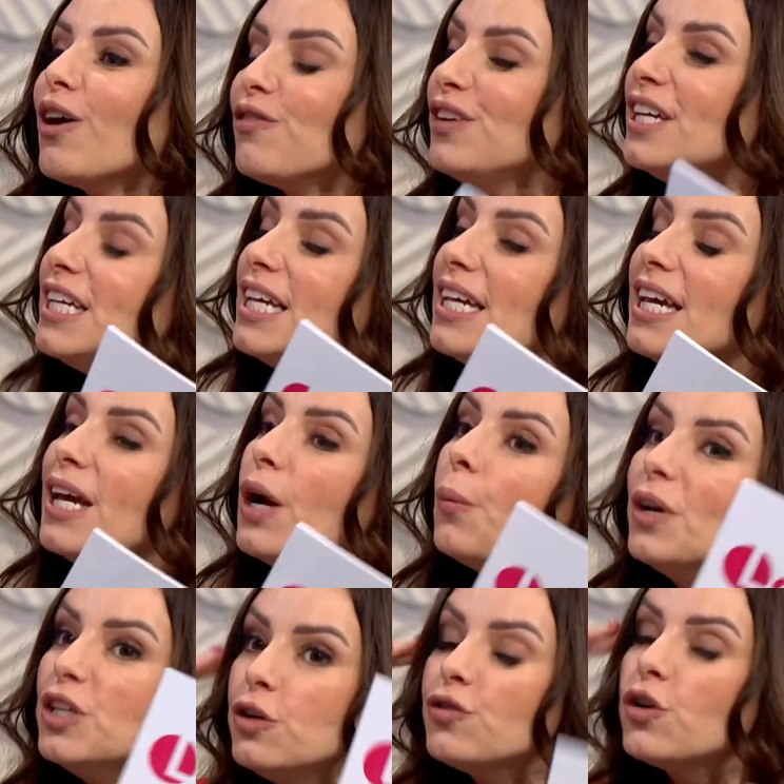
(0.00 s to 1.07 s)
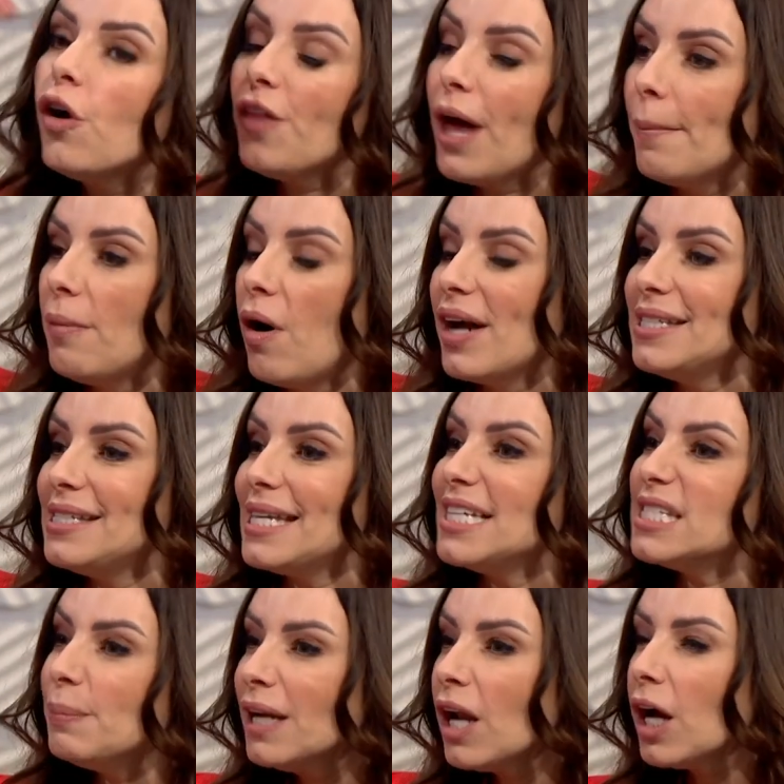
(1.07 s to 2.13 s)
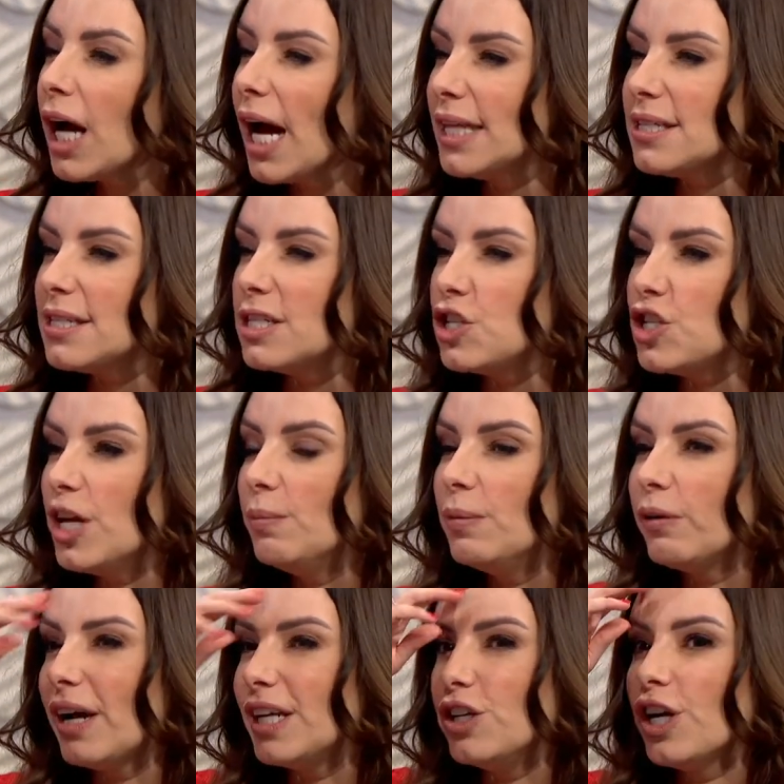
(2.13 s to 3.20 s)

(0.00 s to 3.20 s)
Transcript: I think when you've got that mindset, it's a bit like going to the gym, Lorraine.